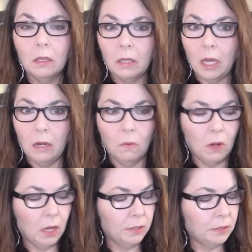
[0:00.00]
8 of
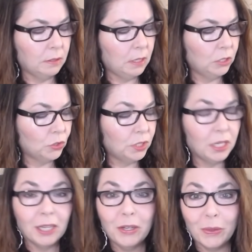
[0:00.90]
Wands.
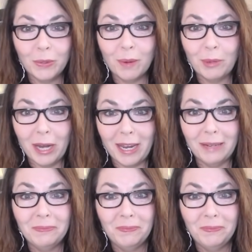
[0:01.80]
Interesting, another number 8.